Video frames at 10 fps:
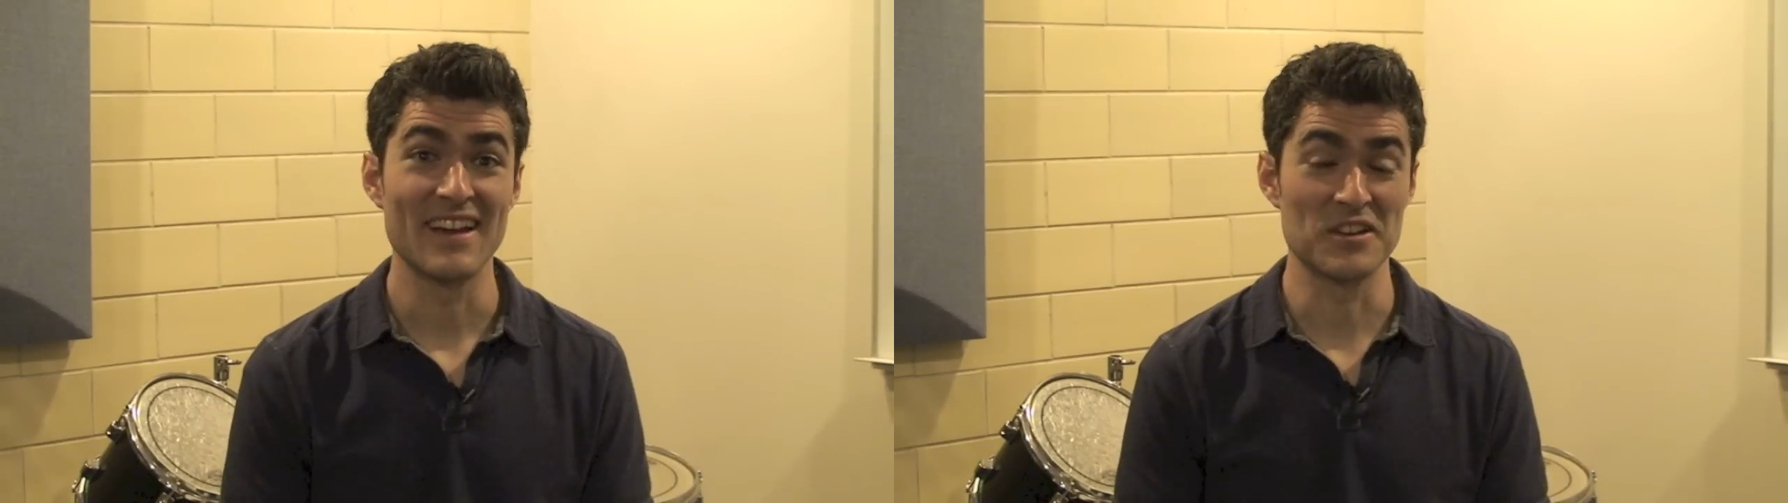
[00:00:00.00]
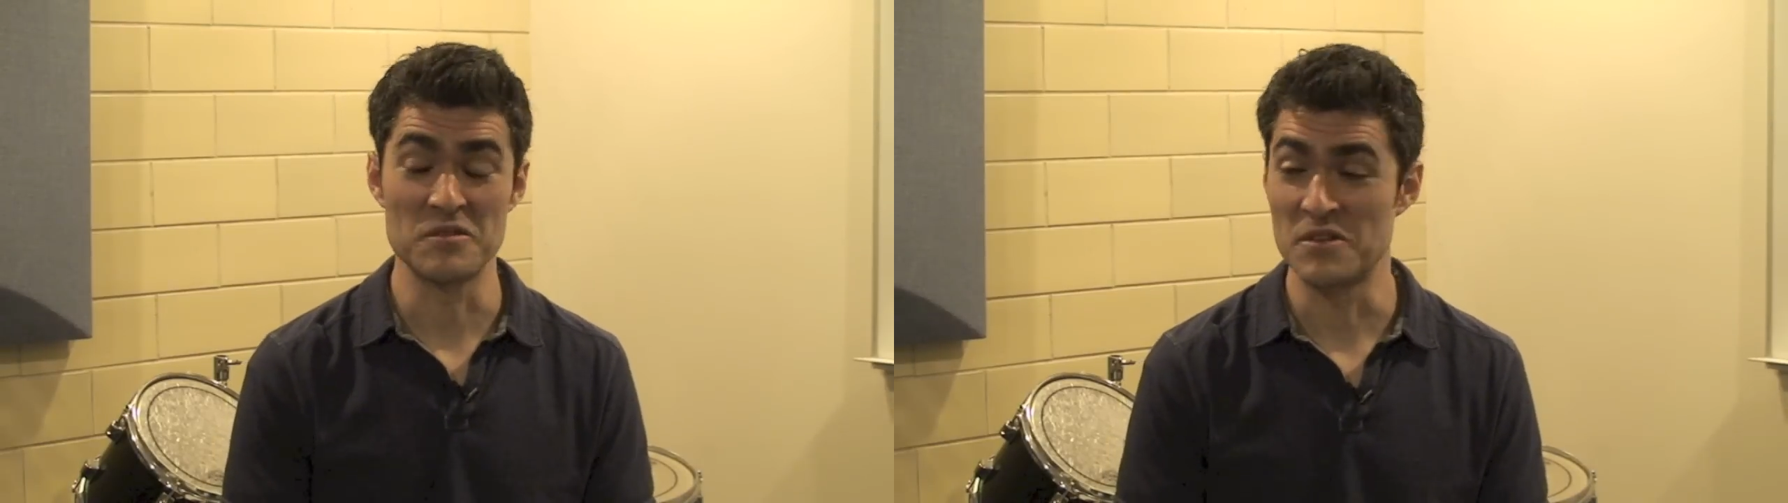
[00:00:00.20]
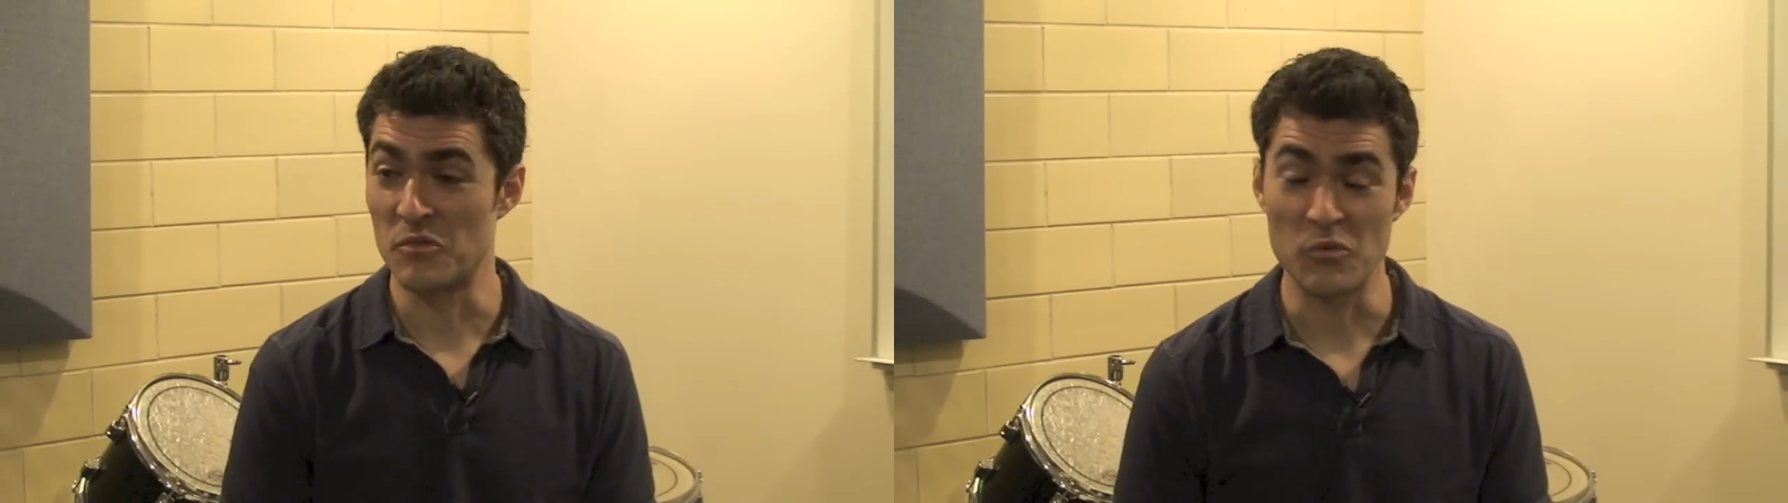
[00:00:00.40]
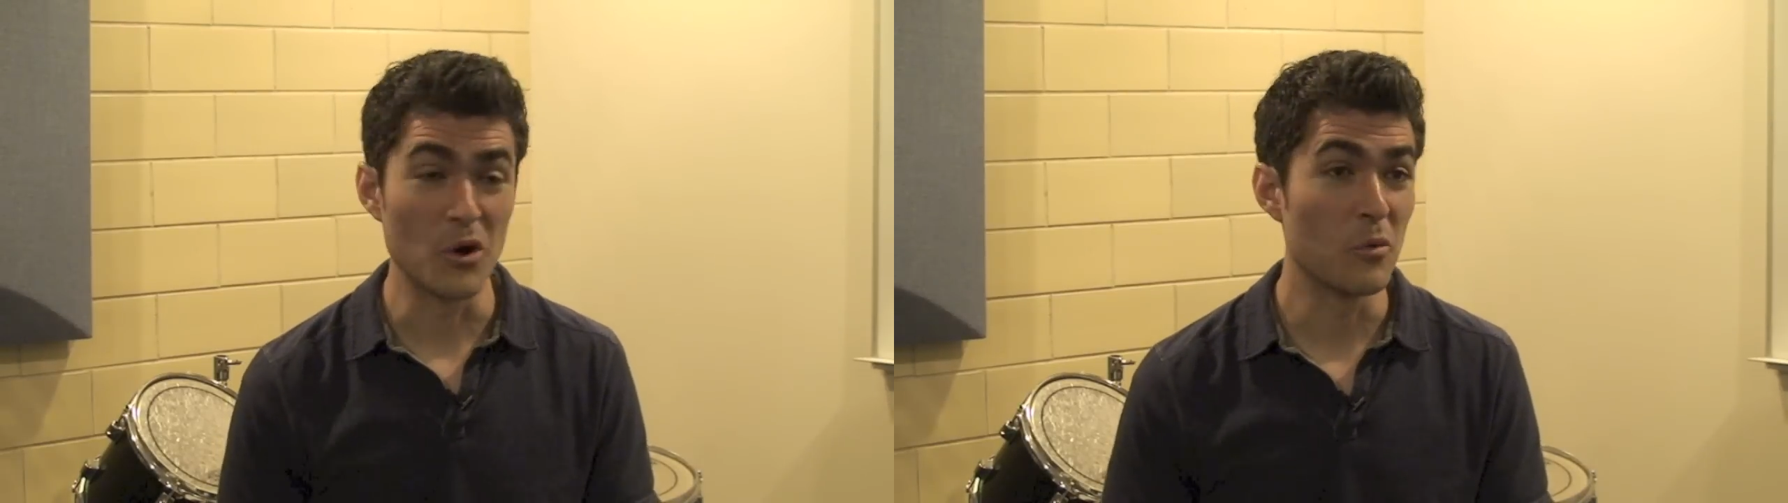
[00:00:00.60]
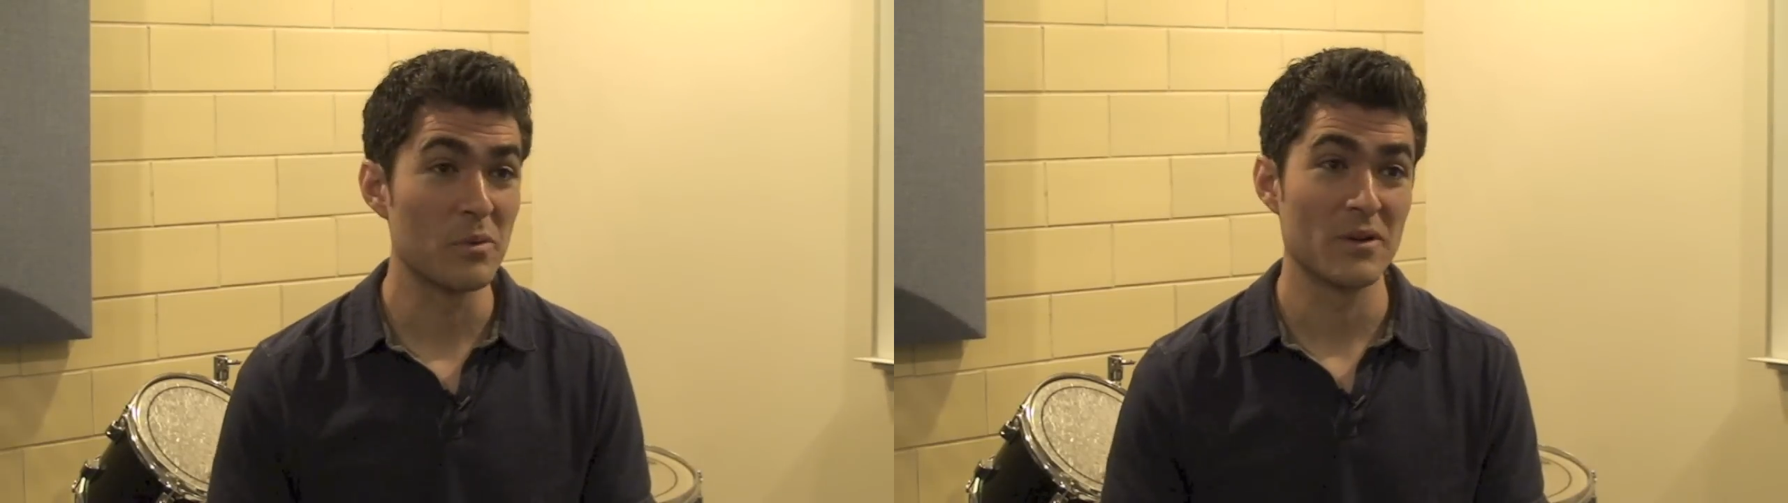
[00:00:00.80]
it could have been a
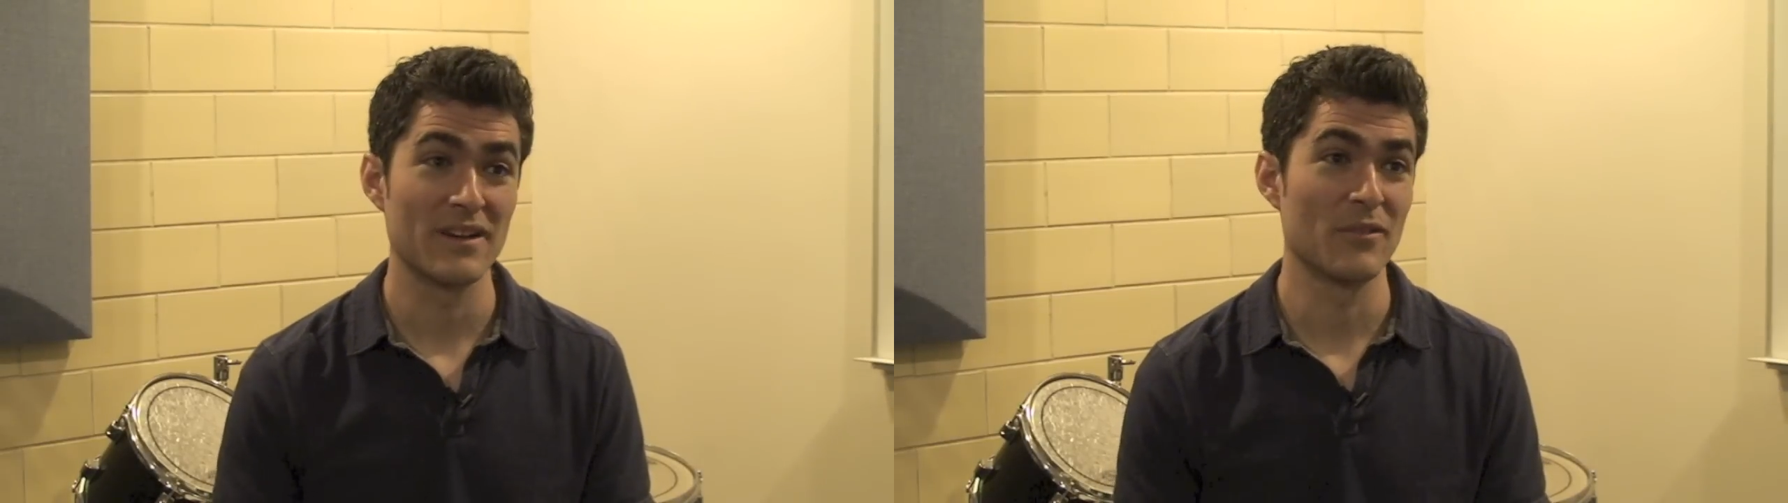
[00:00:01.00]
rope,